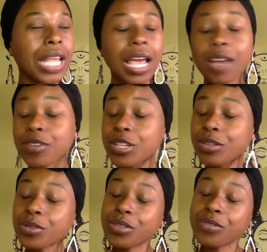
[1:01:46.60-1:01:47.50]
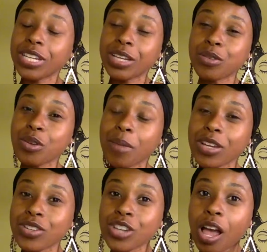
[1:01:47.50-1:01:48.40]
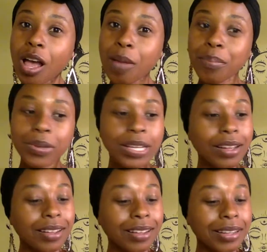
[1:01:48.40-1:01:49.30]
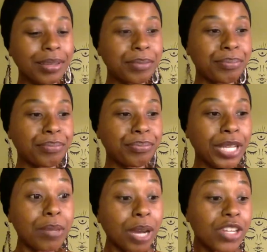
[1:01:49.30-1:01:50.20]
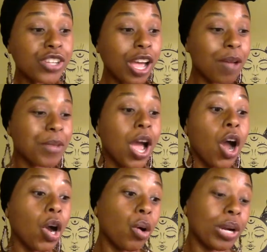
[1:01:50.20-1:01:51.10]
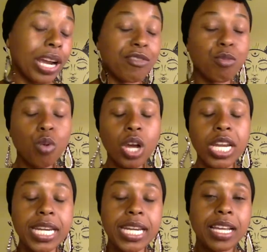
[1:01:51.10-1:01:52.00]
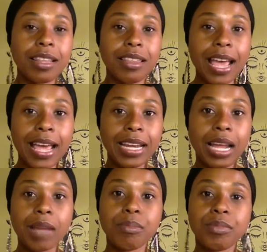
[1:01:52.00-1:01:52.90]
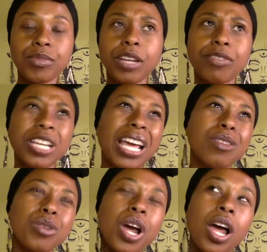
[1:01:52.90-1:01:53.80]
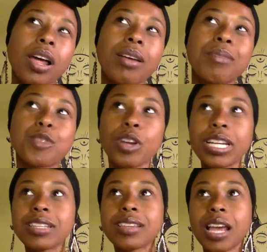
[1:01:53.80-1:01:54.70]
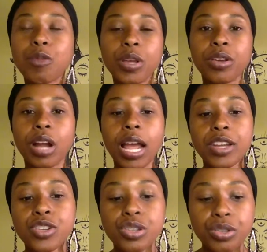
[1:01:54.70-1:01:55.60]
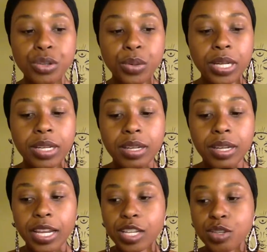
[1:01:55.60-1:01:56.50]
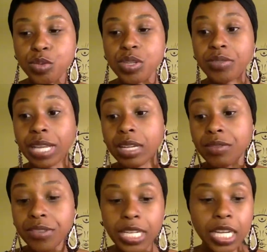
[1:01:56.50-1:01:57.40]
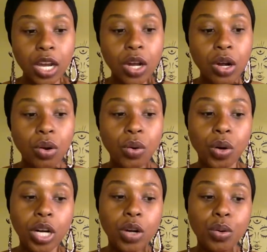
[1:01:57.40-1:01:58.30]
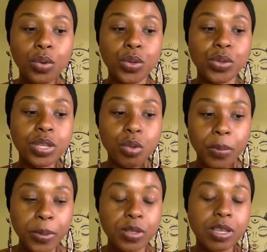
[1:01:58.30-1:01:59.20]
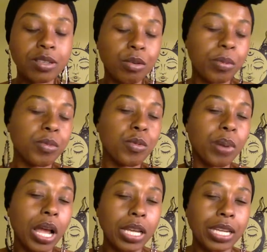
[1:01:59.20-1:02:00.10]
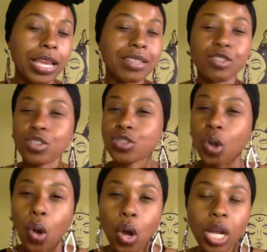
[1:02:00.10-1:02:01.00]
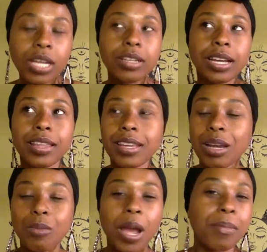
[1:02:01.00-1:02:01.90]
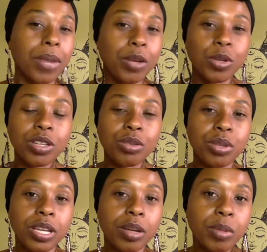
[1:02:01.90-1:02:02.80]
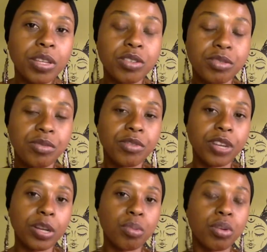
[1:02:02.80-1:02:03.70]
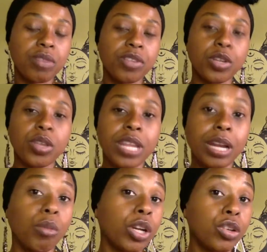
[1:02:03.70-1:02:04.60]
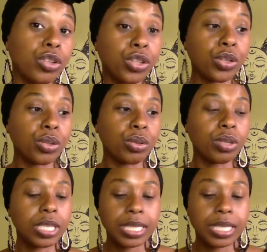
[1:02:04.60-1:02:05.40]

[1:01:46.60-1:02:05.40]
I have exclusive videos on my shop, um, in my shop. Oh, and I've one that I'm definitely, I don't, I'm trying to decide whether I should do it exclusive, like a video, or go to Scorpio Sun, Scorpio Moon podcast and just talk. I think I, I might want to do it there, but there's a very important video that I want to do